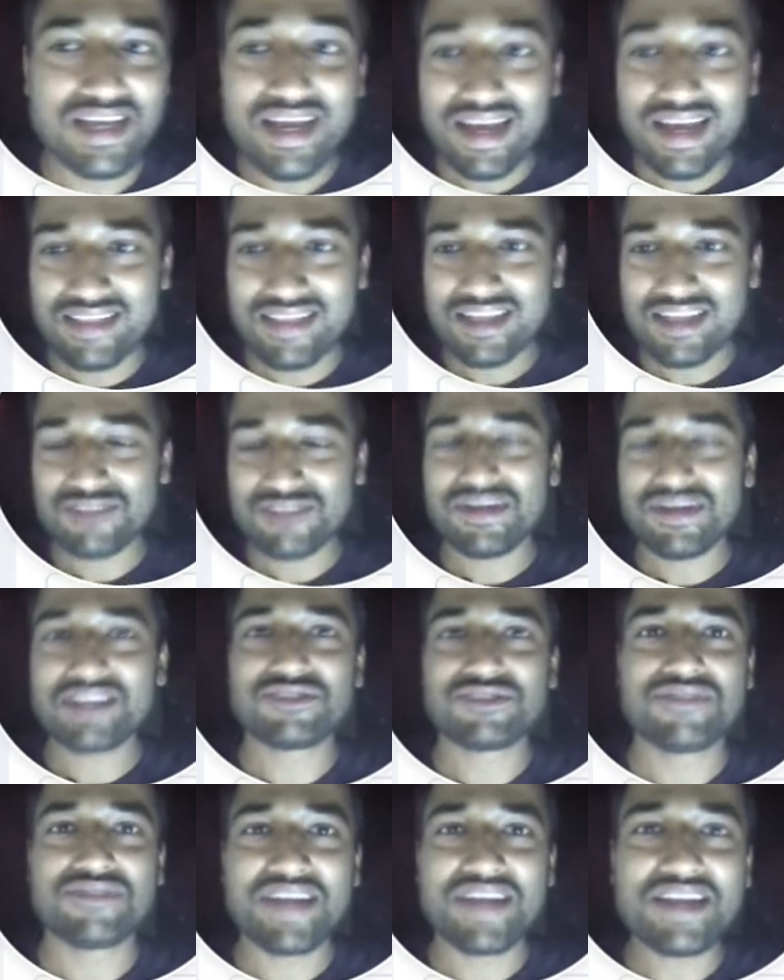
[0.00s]
And that's why it's
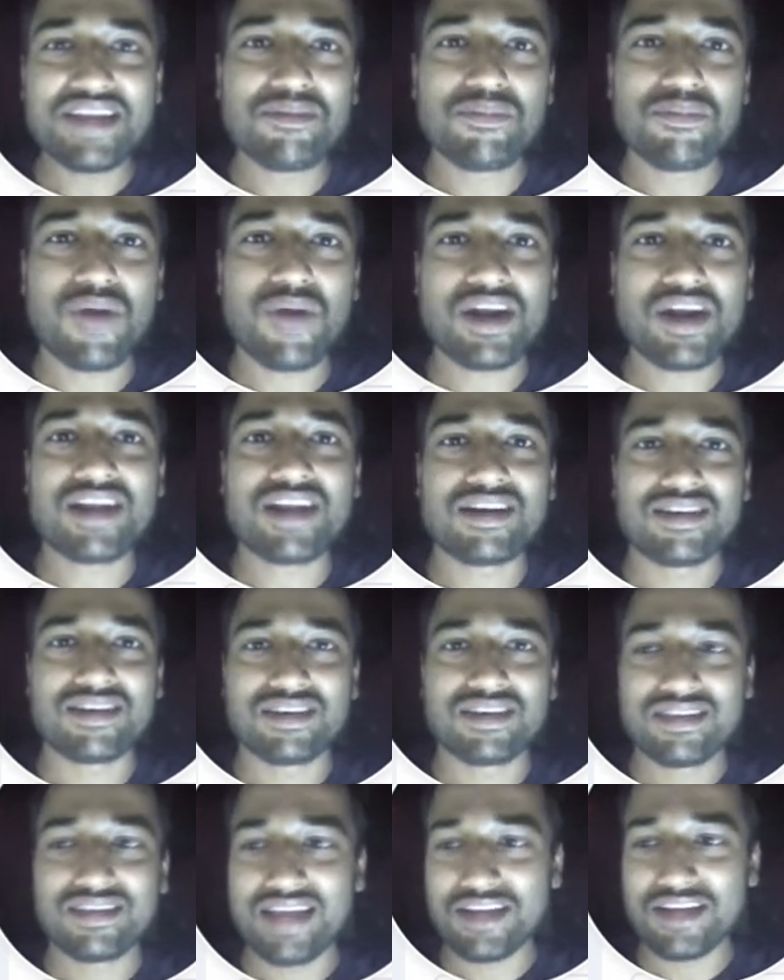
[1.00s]
very important
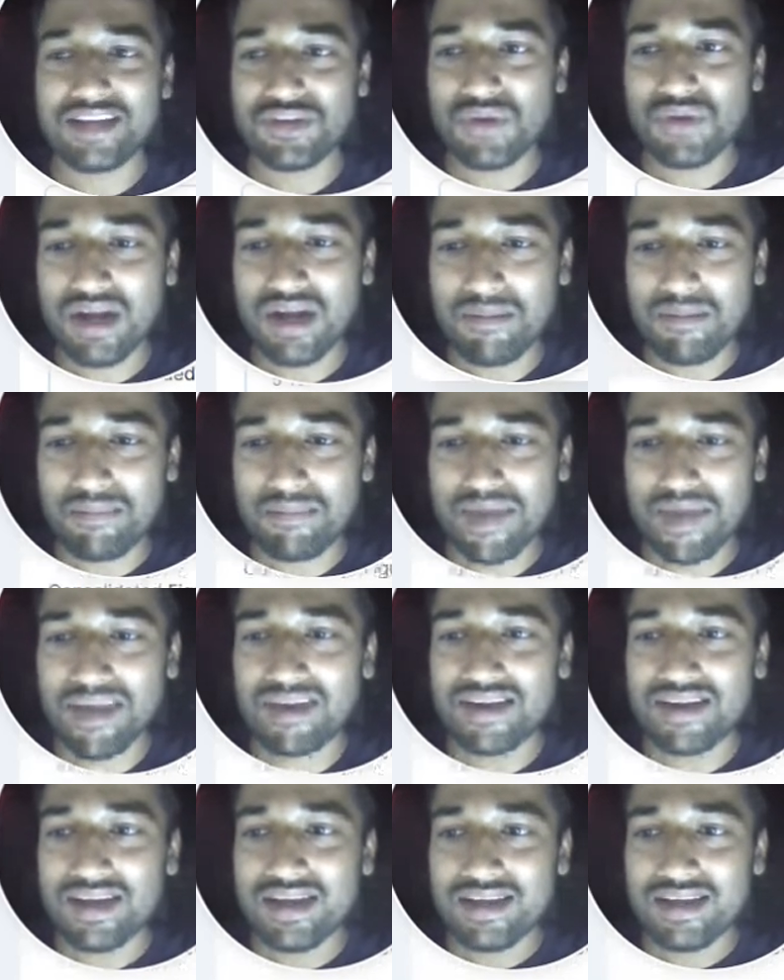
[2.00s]
that you compare
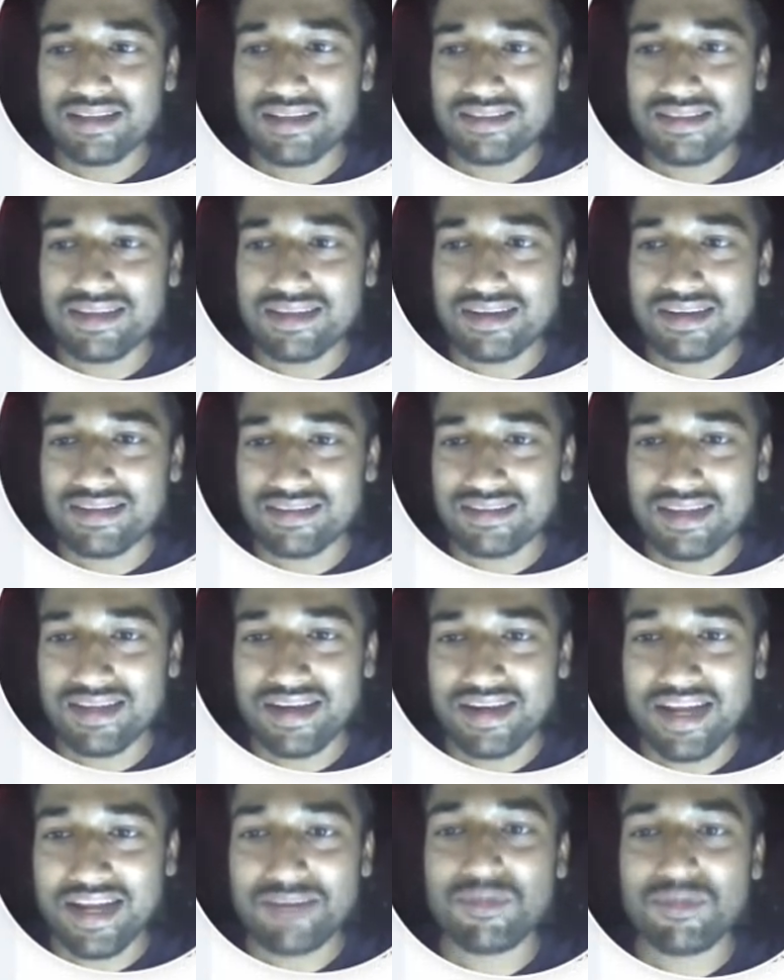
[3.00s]
the
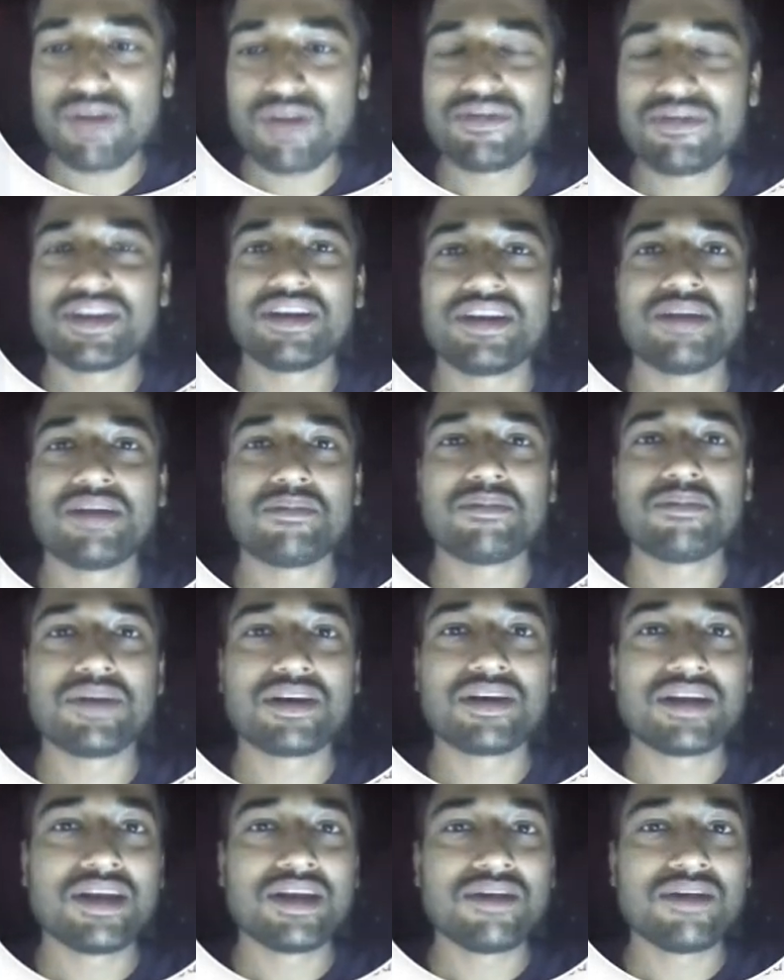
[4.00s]
net profit number
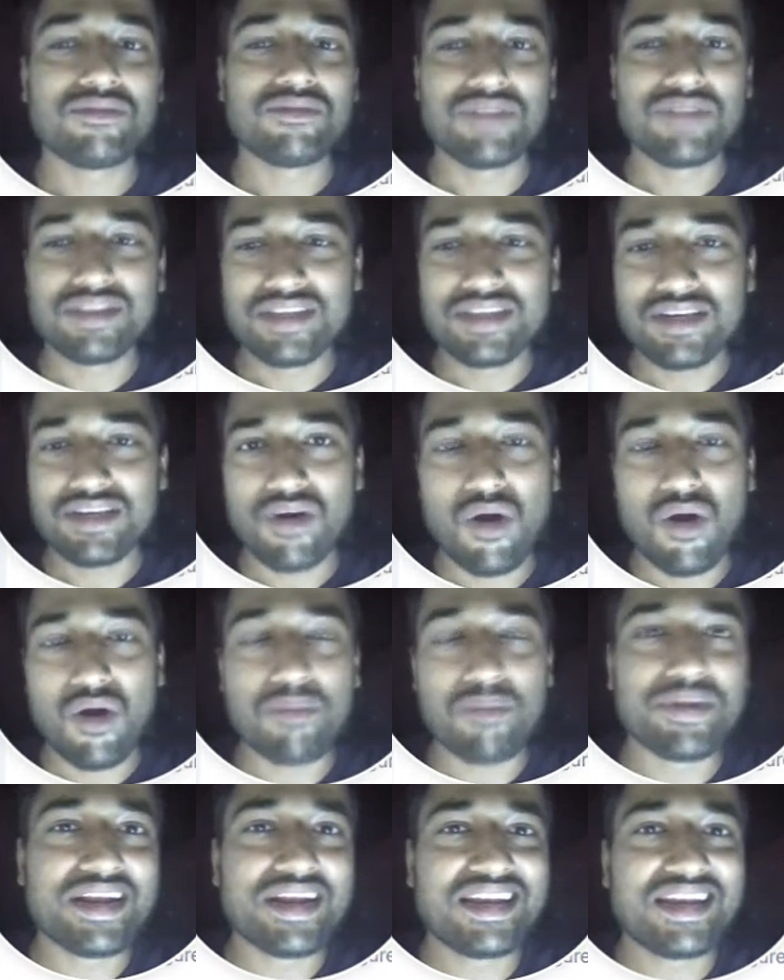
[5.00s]
with the
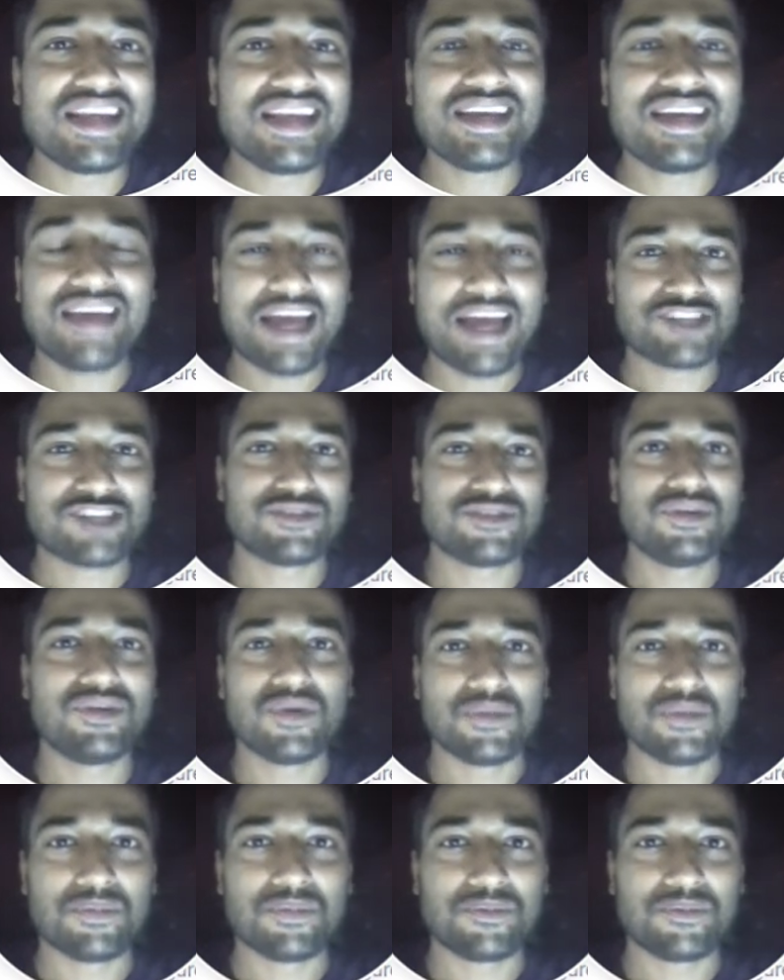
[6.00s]
operating cash flow,